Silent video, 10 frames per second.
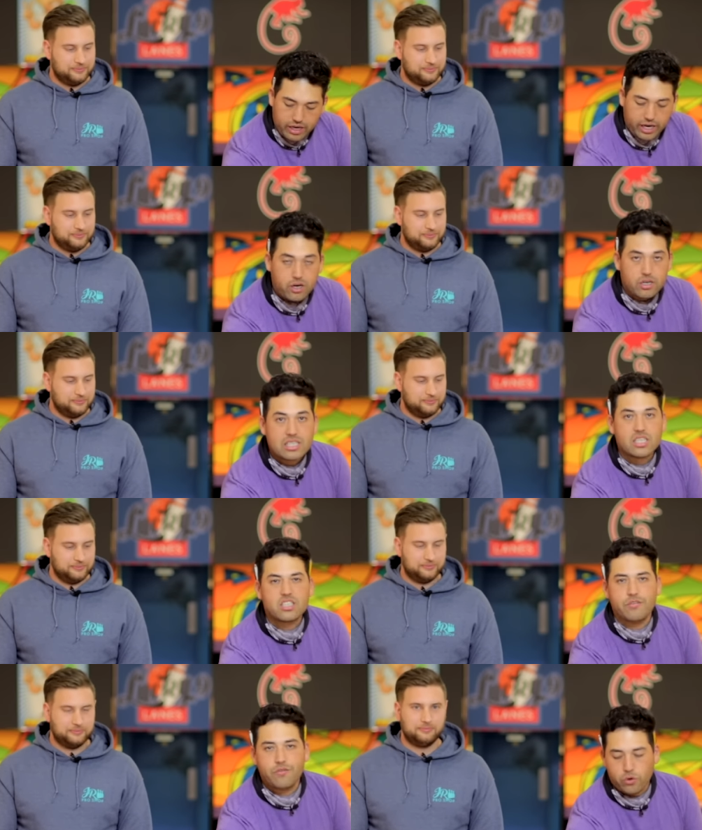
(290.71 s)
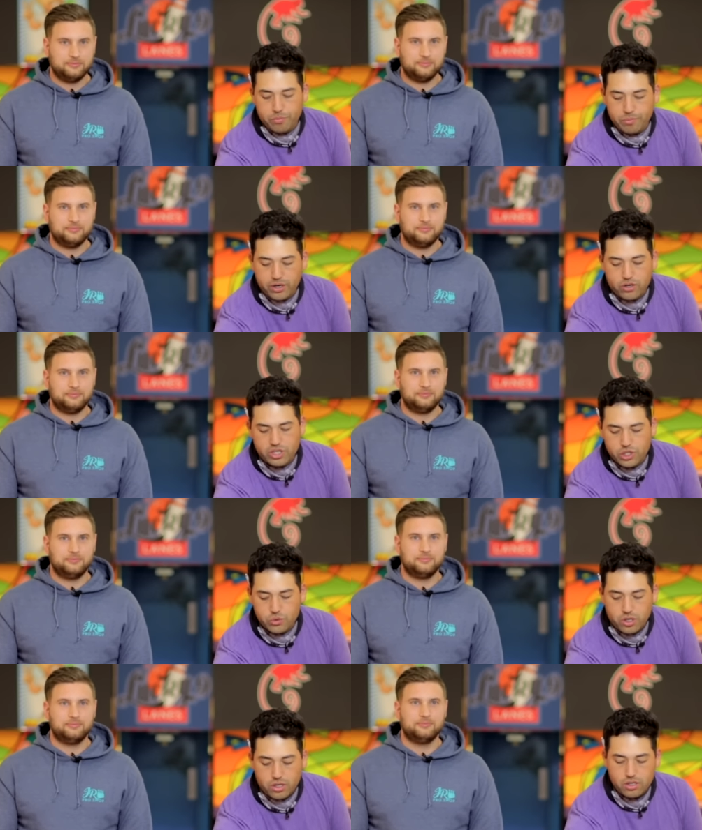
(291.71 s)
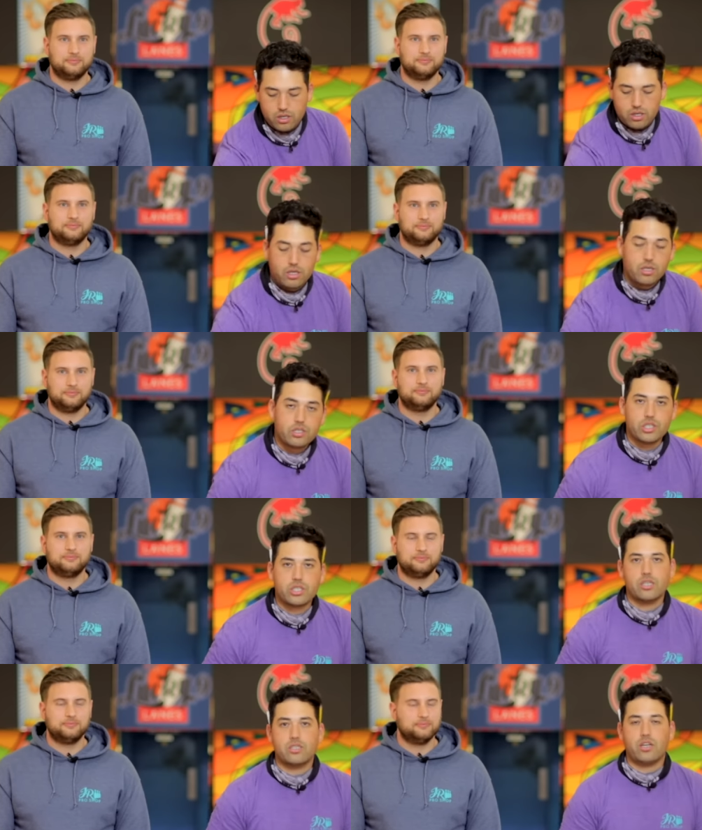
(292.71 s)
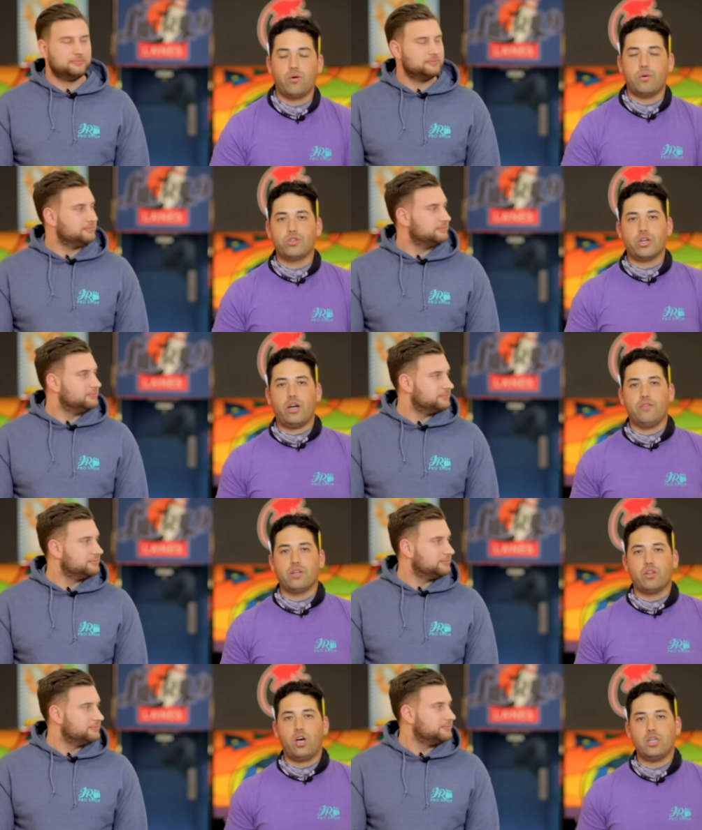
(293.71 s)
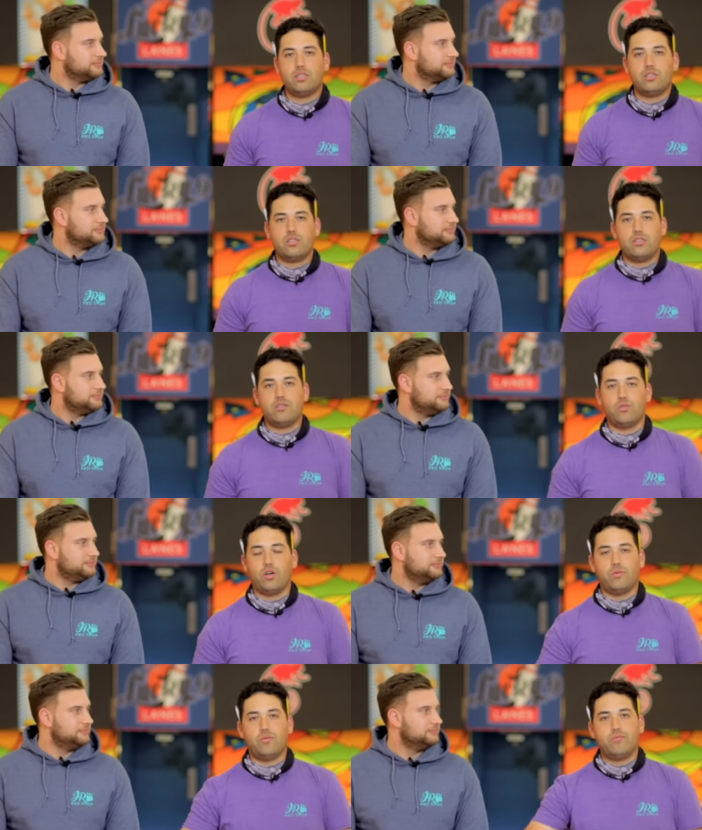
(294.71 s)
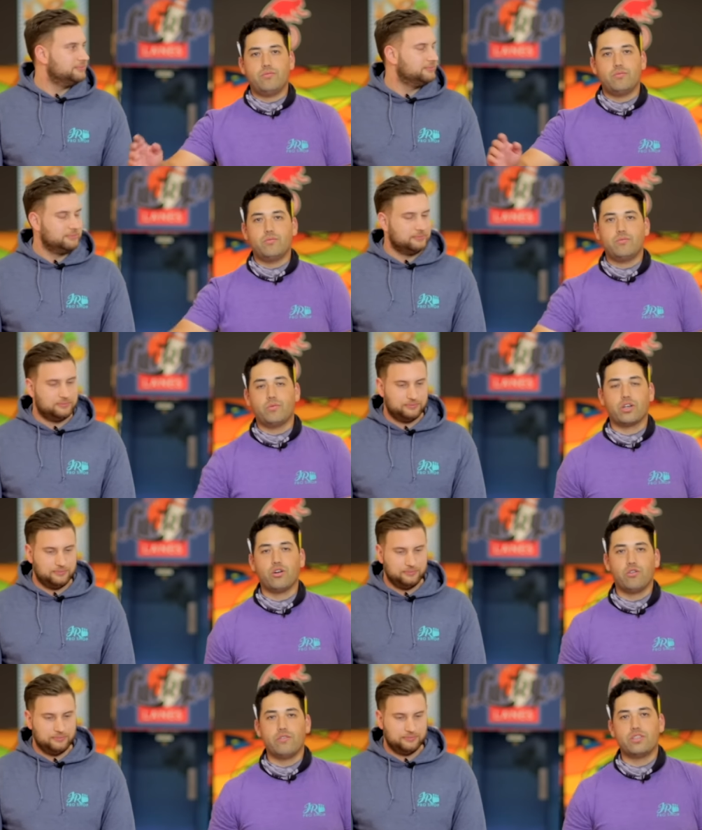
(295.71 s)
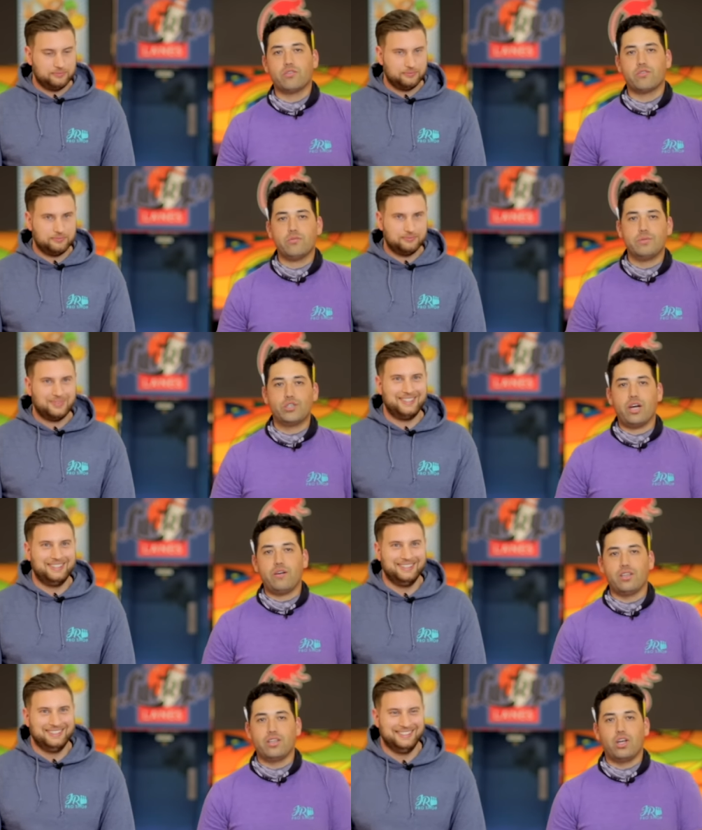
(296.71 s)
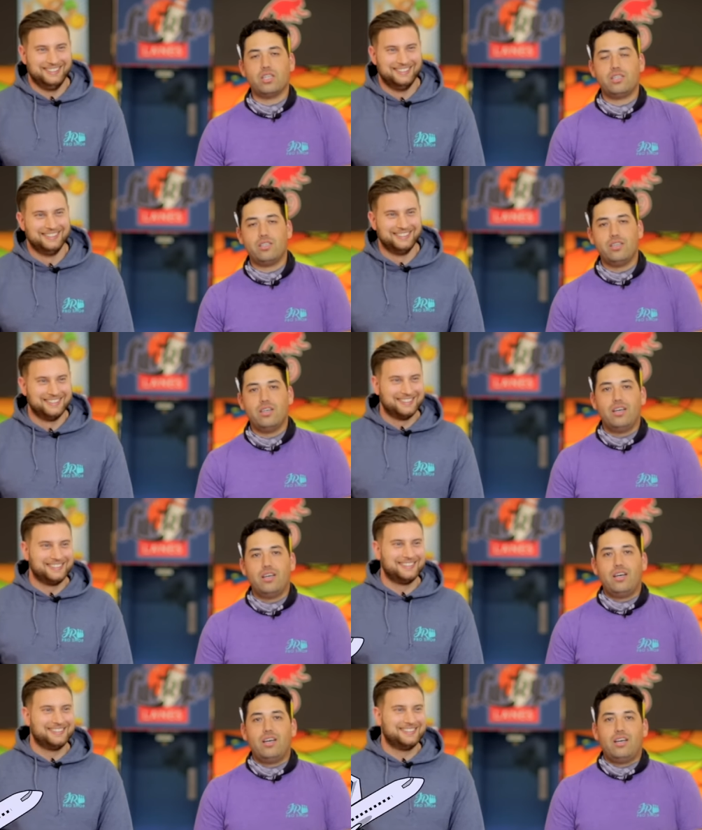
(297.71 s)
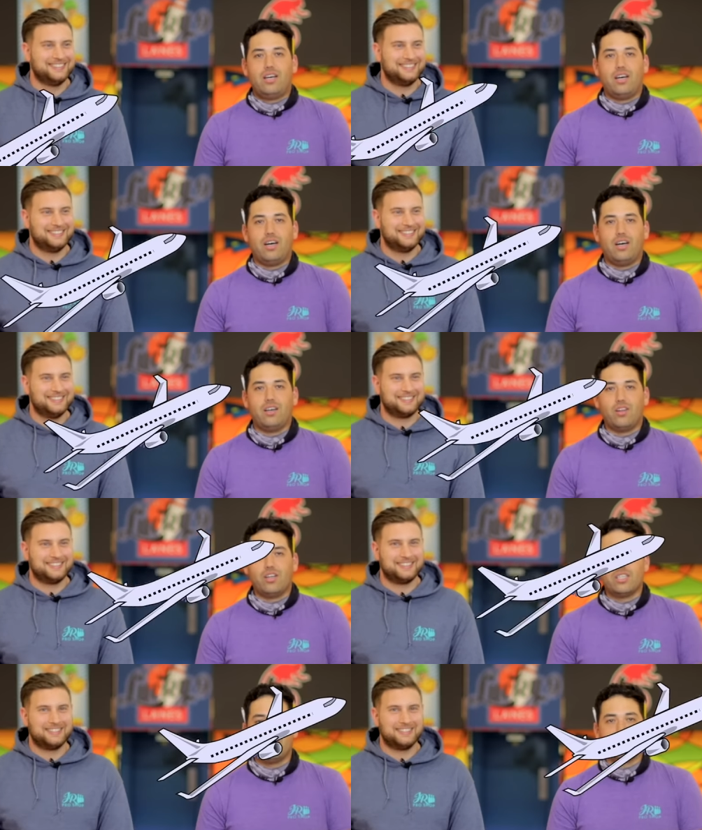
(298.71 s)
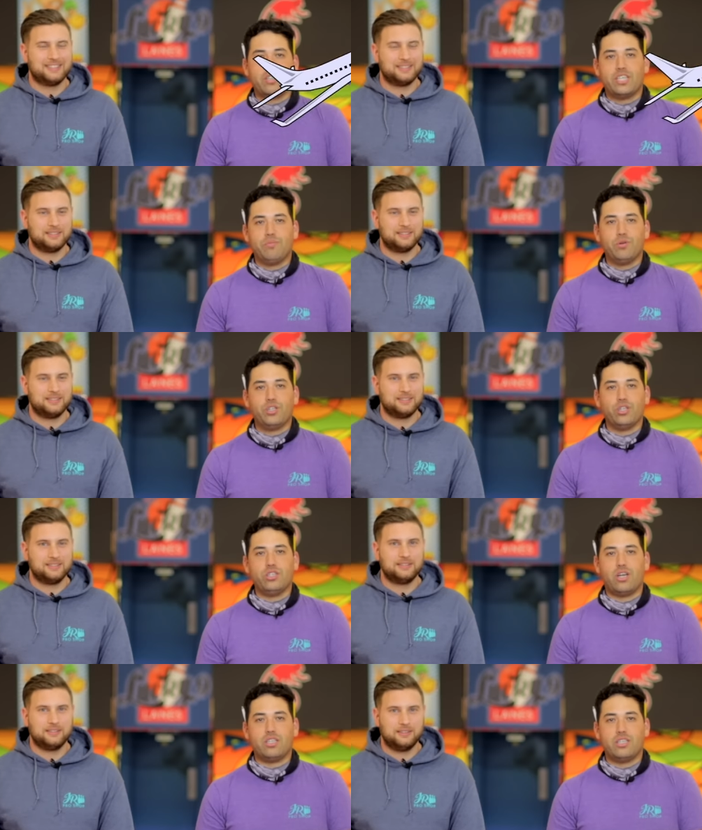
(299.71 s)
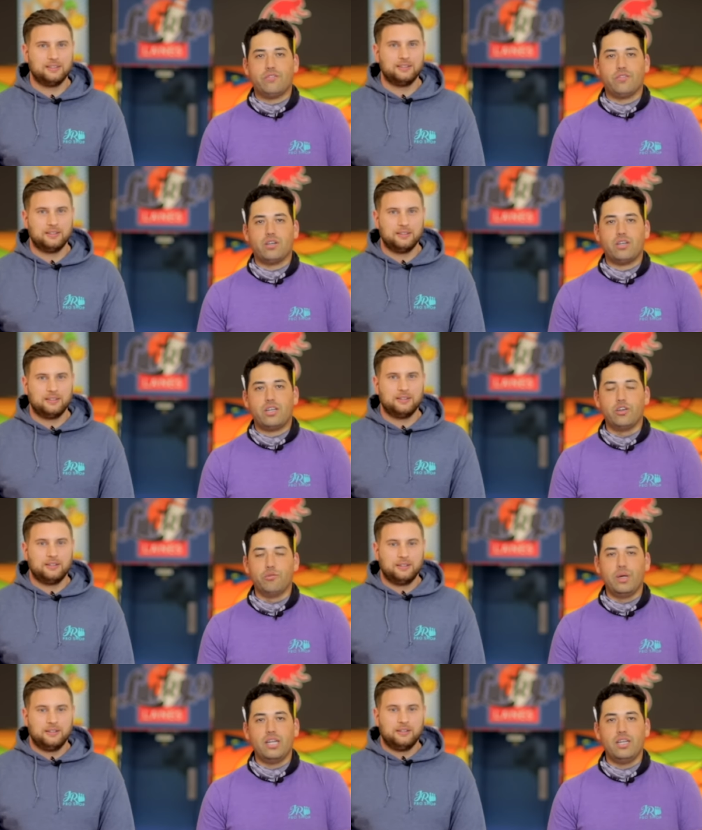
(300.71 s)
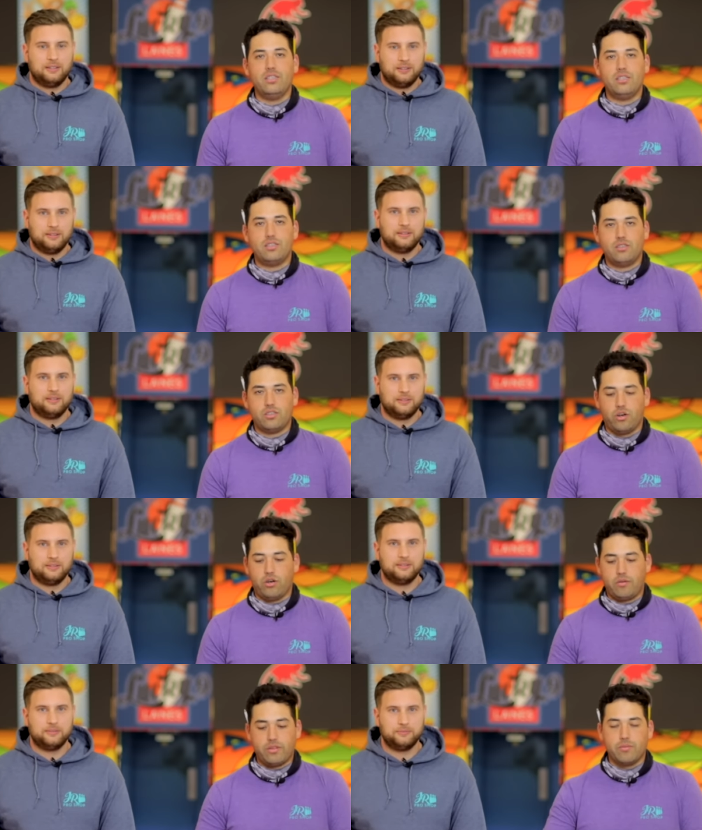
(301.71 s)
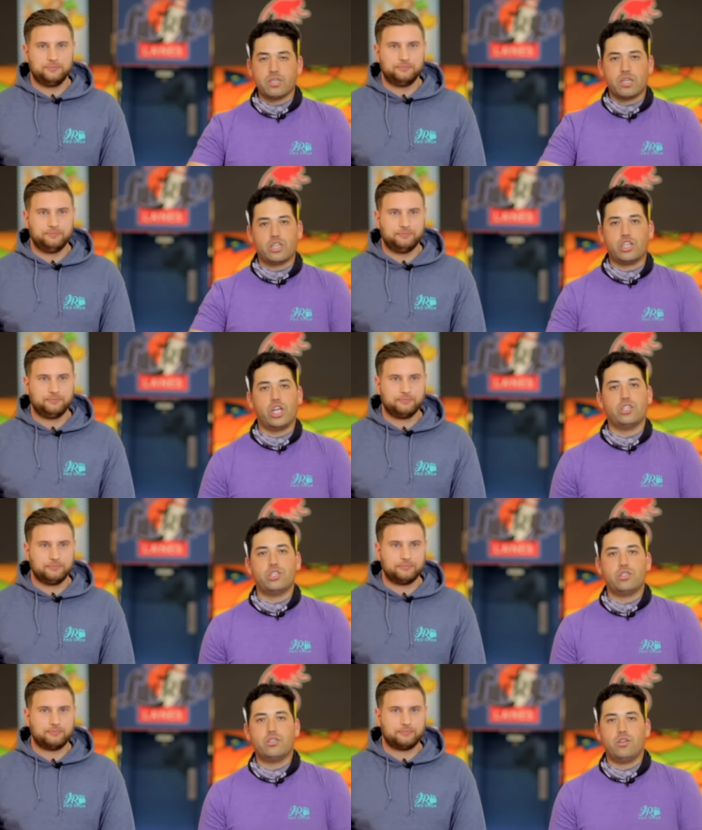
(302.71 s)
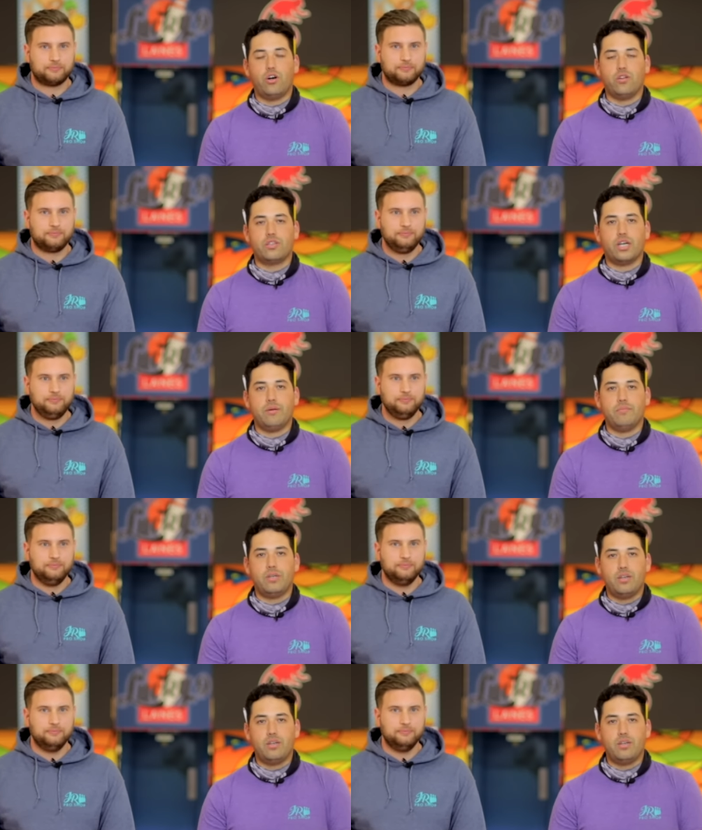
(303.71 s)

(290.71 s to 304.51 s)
Speaker 1: a hair, 64th bigger on each one just because I know I'm traveling a lot. Well, when cold is over, I'm traveling a lot. Uh, lots of different temperatures, lots of different humidities. So thumb's gonna change all the time.